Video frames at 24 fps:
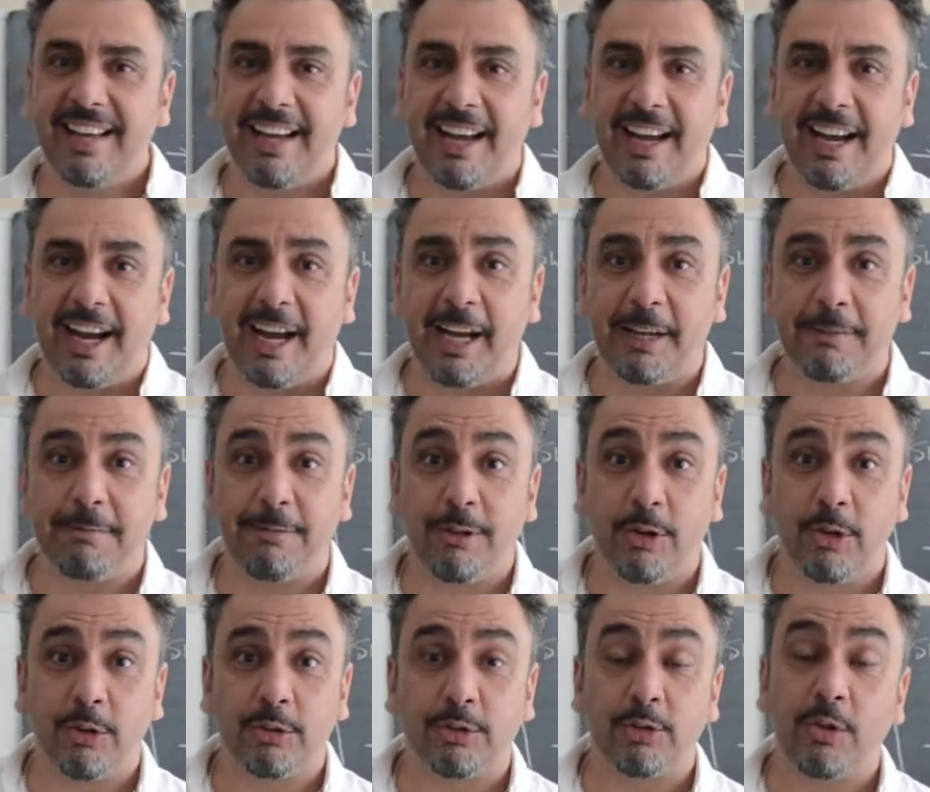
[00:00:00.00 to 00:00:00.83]
Hi
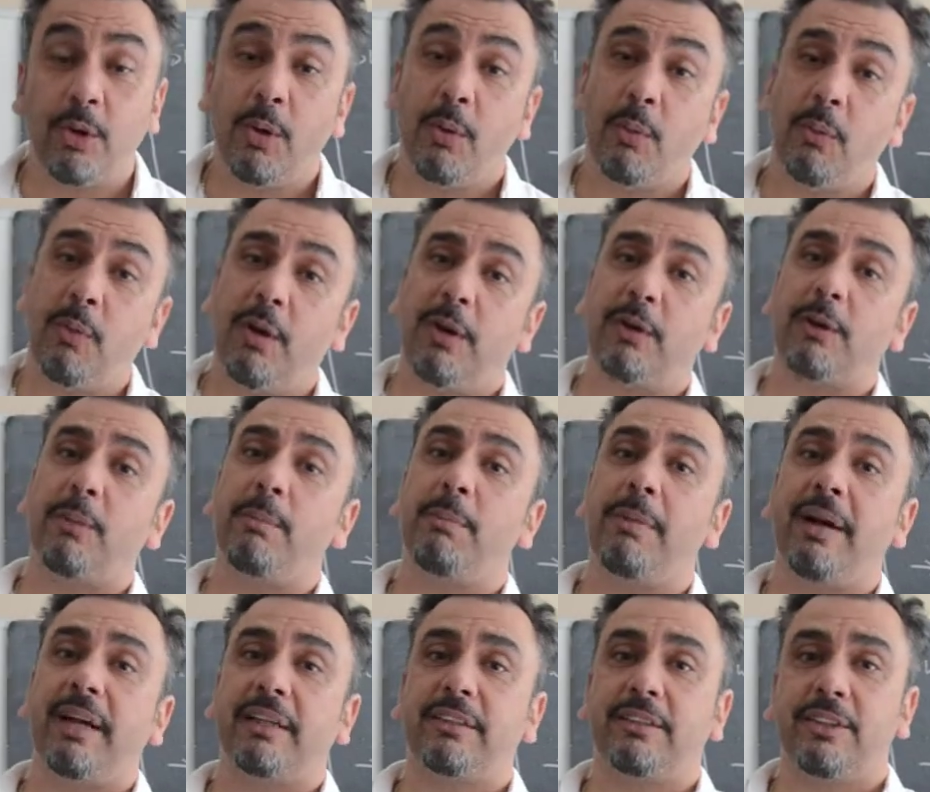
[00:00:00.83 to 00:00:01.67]
folks, welcome
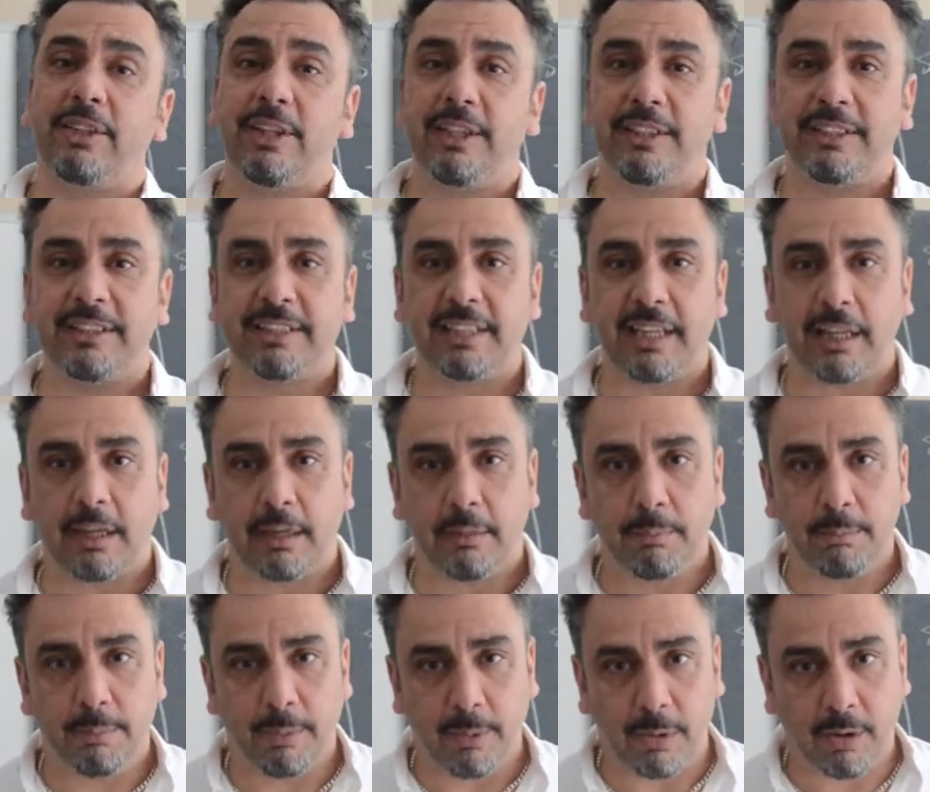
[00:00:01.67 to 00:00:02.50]
back to the
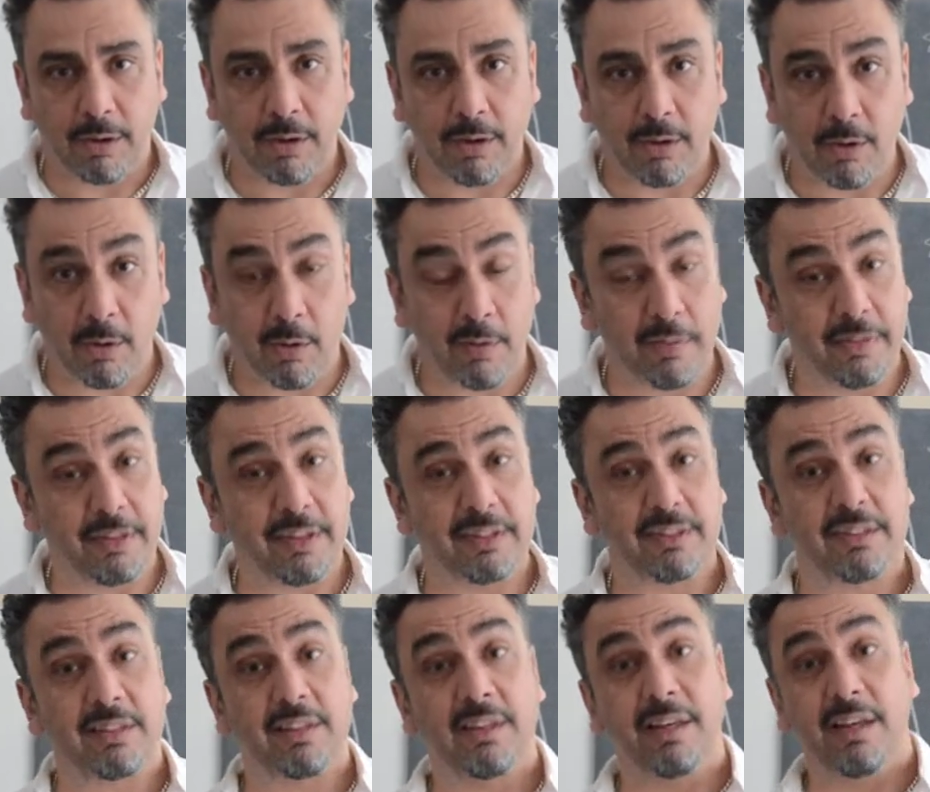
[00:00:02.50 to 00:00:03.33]
second part on
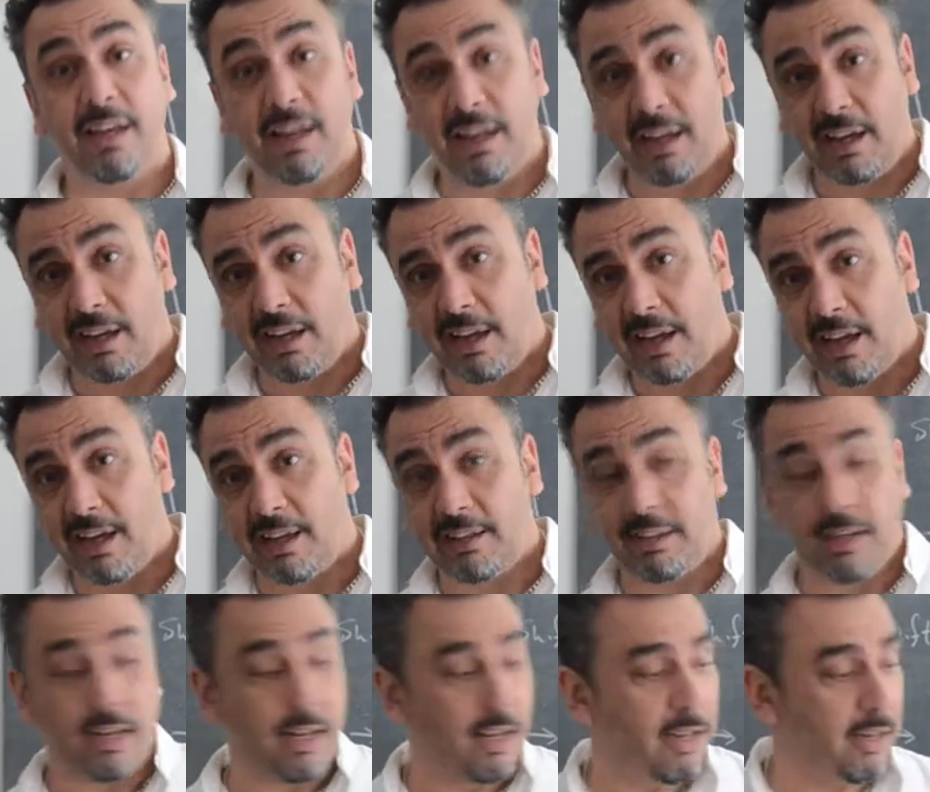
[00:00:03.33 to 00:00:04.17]
this Nikon
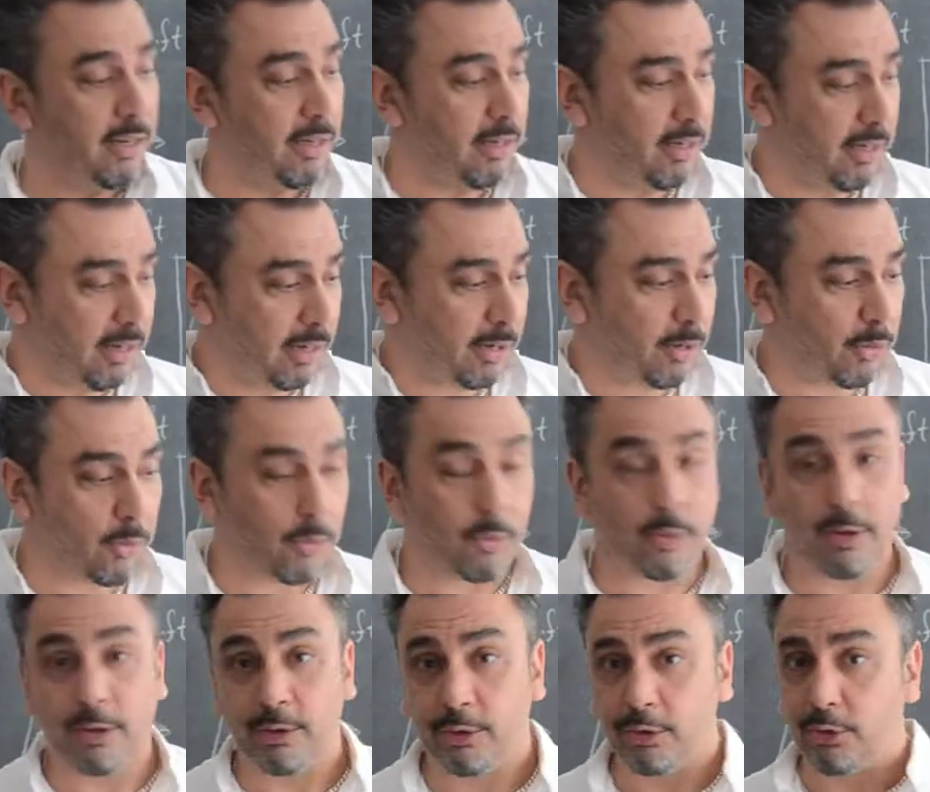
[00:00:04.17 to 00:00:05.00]

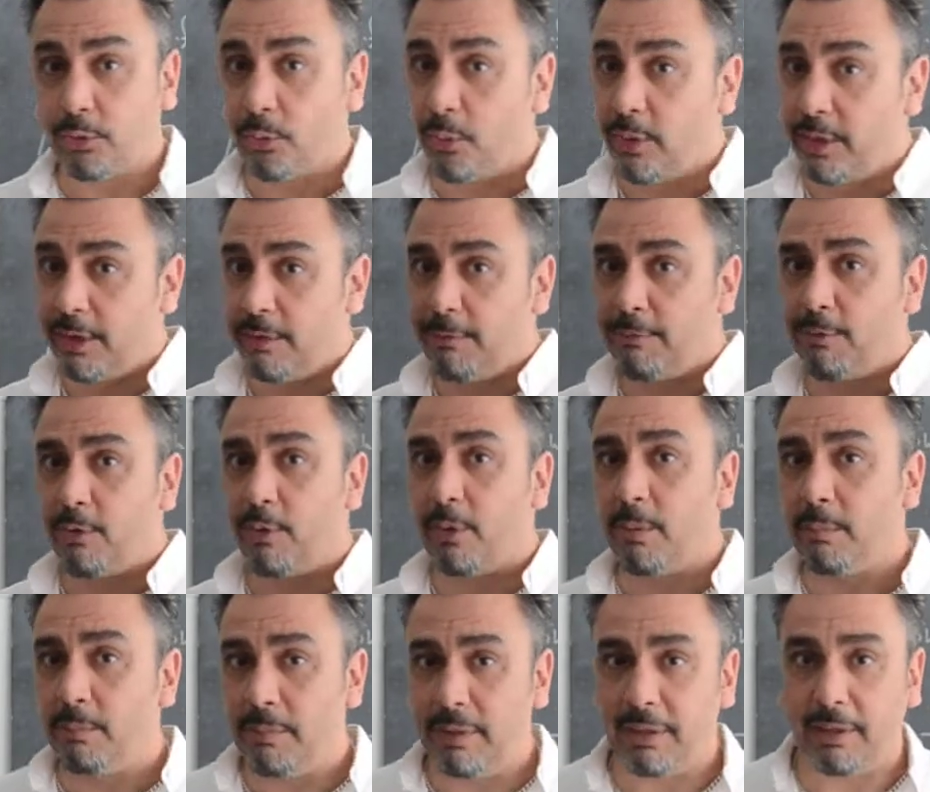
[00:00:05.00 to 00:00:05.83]
Nikkor
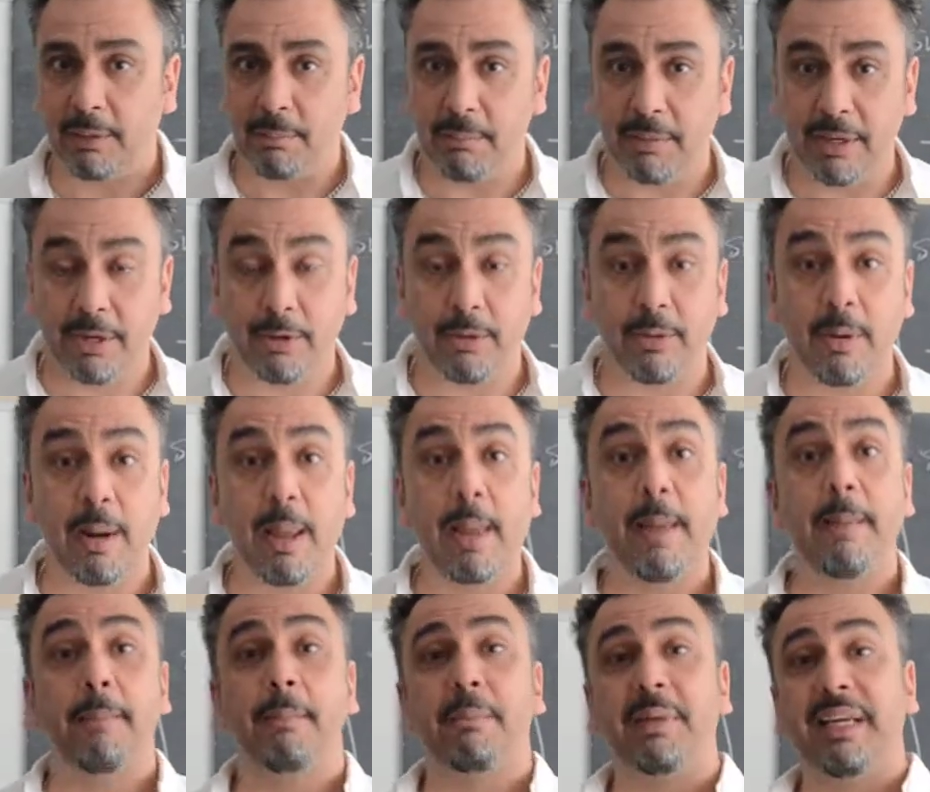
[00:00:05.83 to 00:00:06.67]
24mm
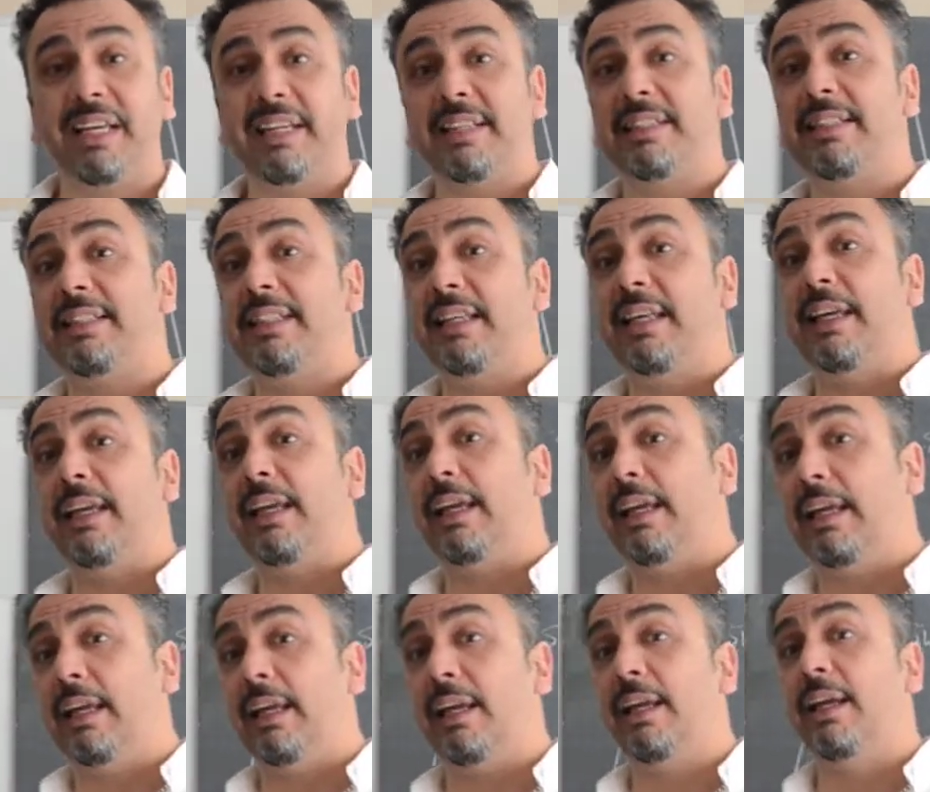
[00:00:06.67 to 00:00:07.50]

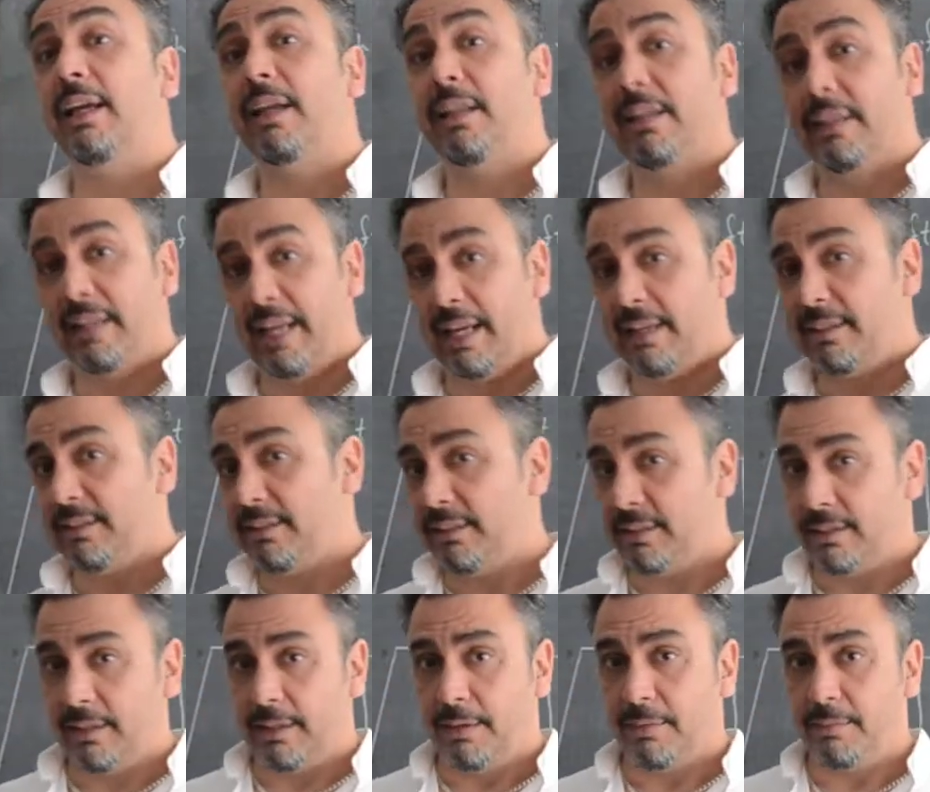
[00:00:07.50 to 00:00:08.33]
PC-E
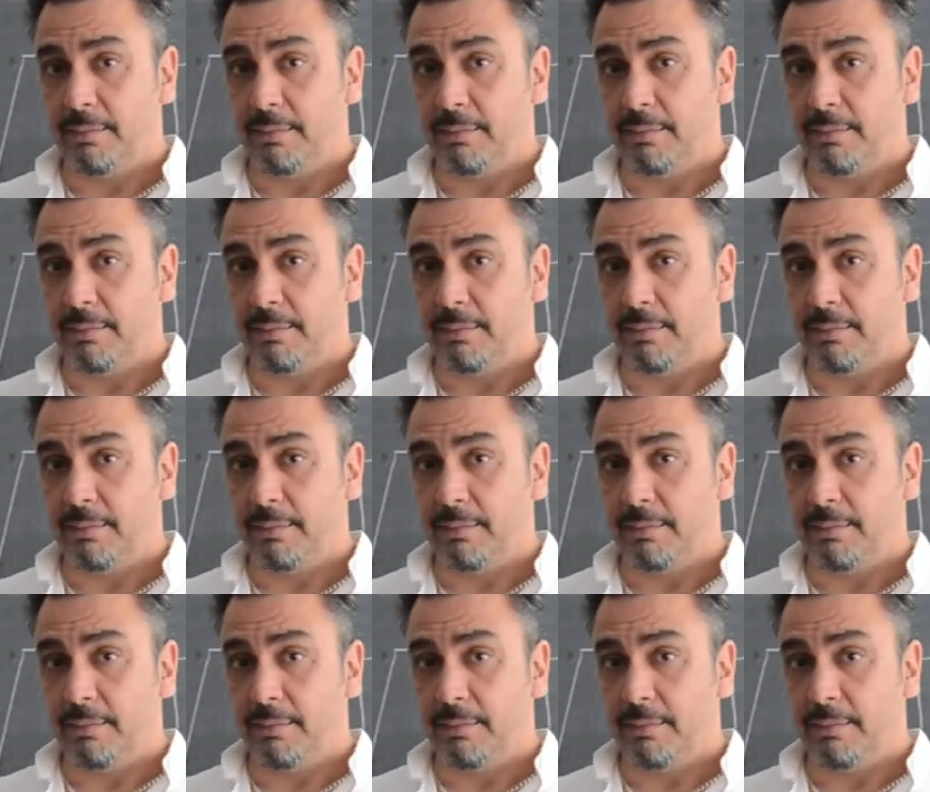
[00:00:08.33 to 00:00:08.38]
lens.